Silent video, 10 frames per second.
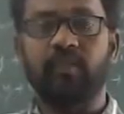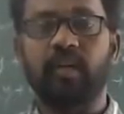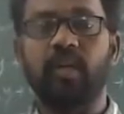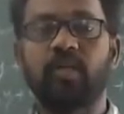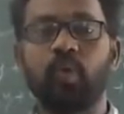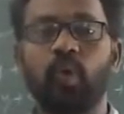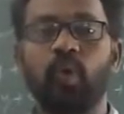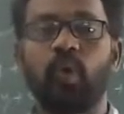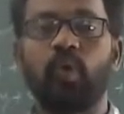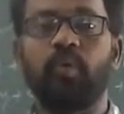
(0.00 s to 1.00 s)
the
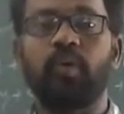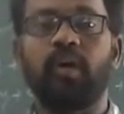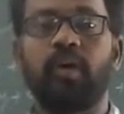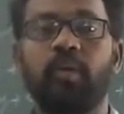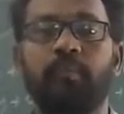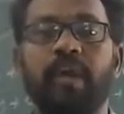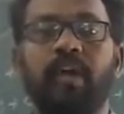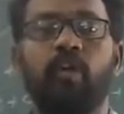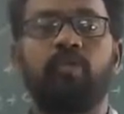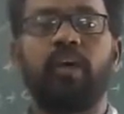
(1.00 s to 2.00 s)
two
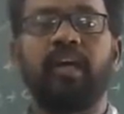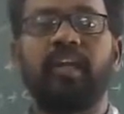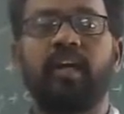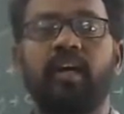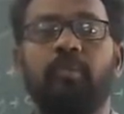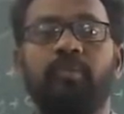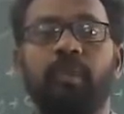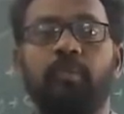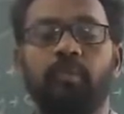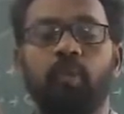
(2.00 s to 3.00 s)
pair of
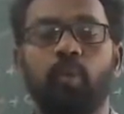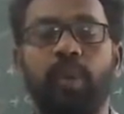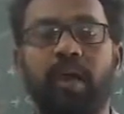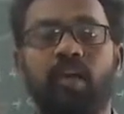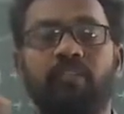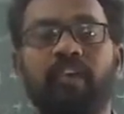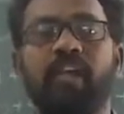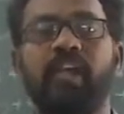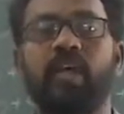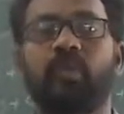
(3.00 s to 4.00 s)

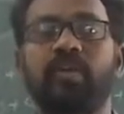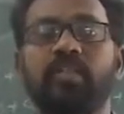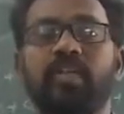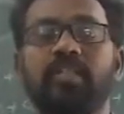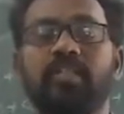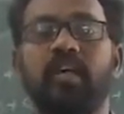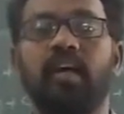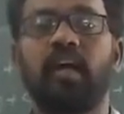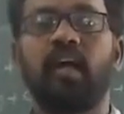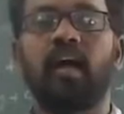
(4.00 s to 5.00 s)
linear equations
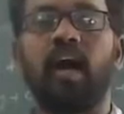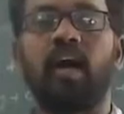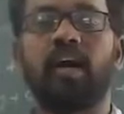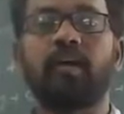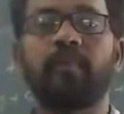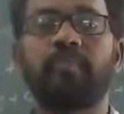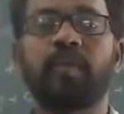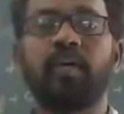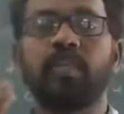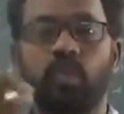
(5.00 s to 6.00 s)
are
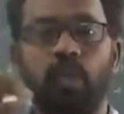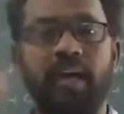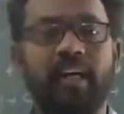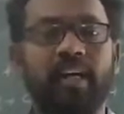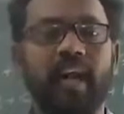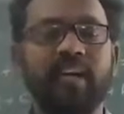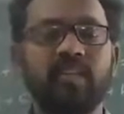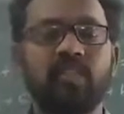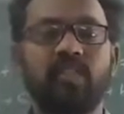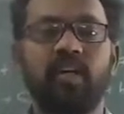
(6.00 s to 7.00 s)
straight
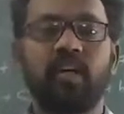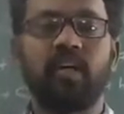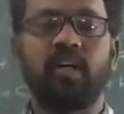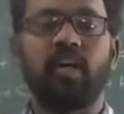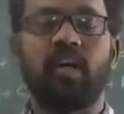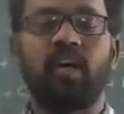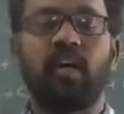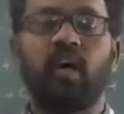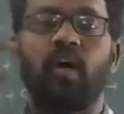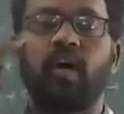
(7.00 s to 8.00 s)
lines,
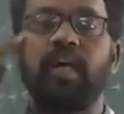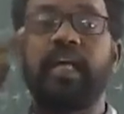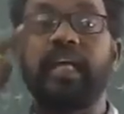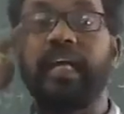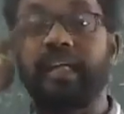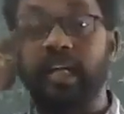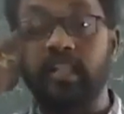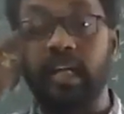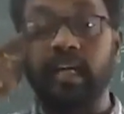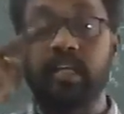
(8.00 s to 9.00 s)
or it
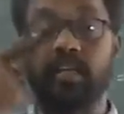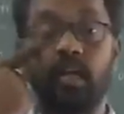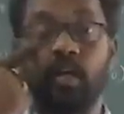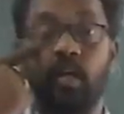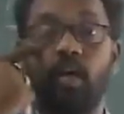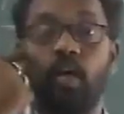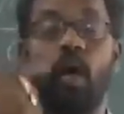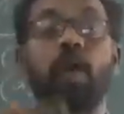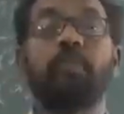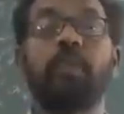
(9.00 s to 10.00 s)
intersects, or